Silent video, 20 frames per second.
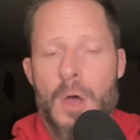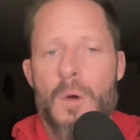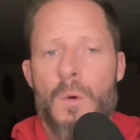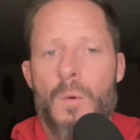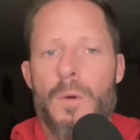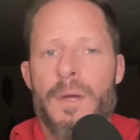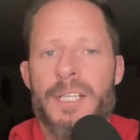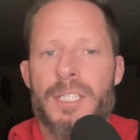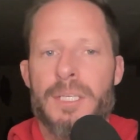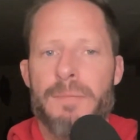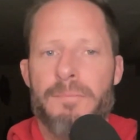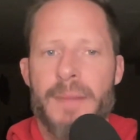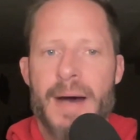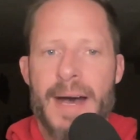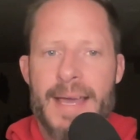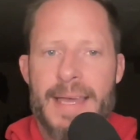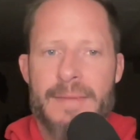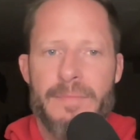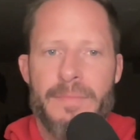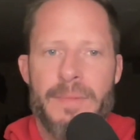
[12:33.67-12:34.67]
which
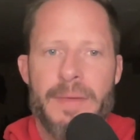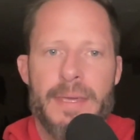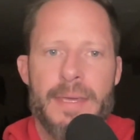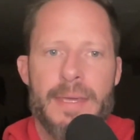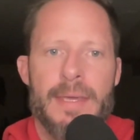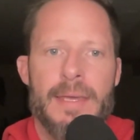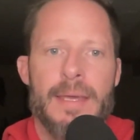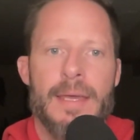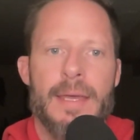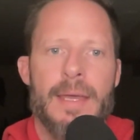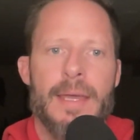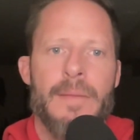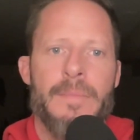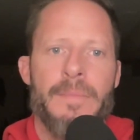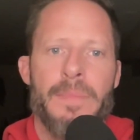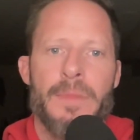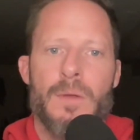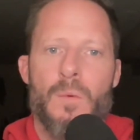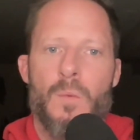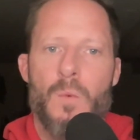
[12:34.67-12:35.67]
might be
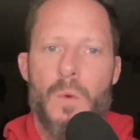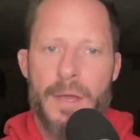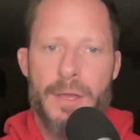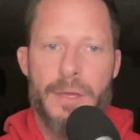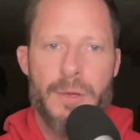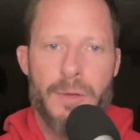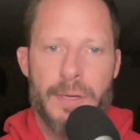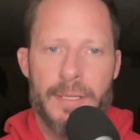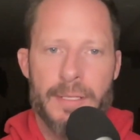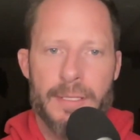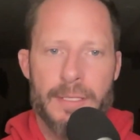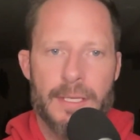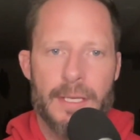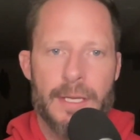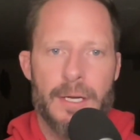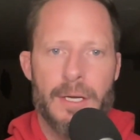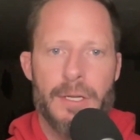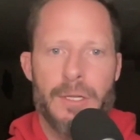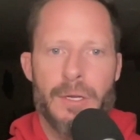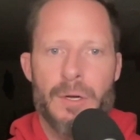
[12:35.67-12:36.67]
what you
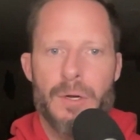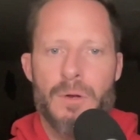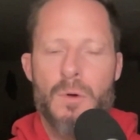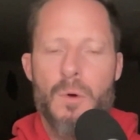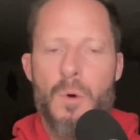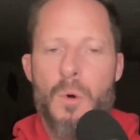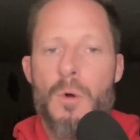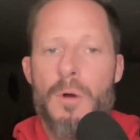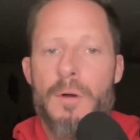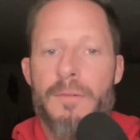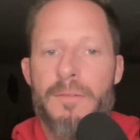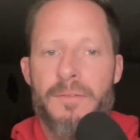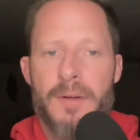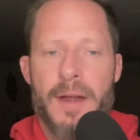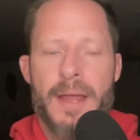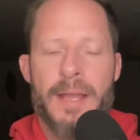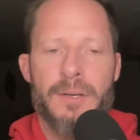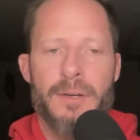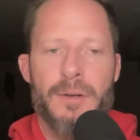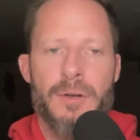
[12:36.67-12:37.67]
consider your core
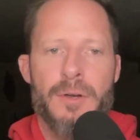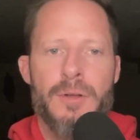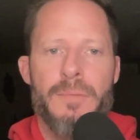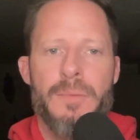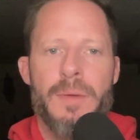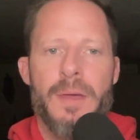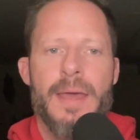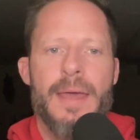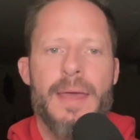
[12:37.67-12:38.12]
friend group